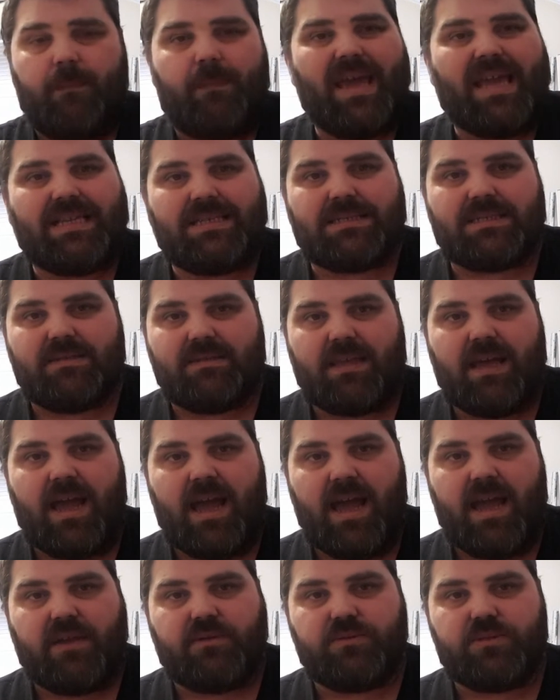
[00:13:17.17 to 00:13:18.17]
base of the
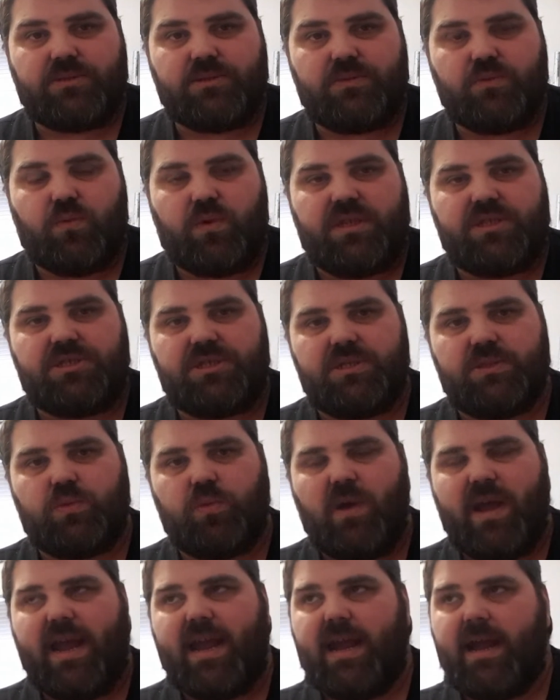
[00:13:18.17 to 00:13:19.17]
house, which is
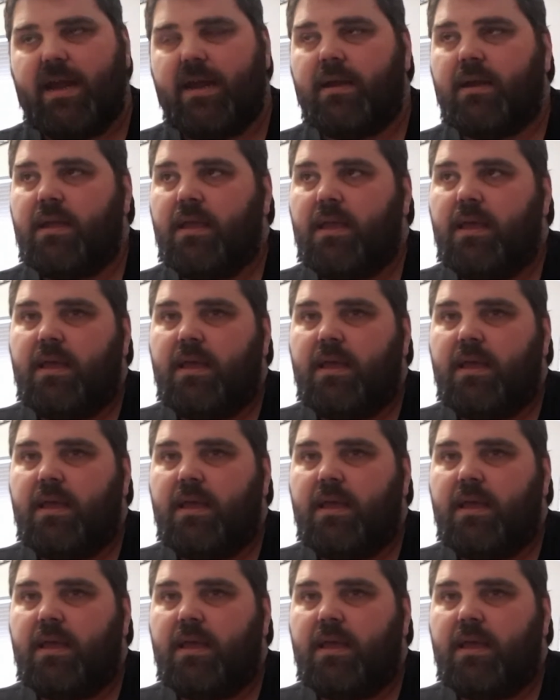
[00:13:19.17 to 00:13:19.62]
where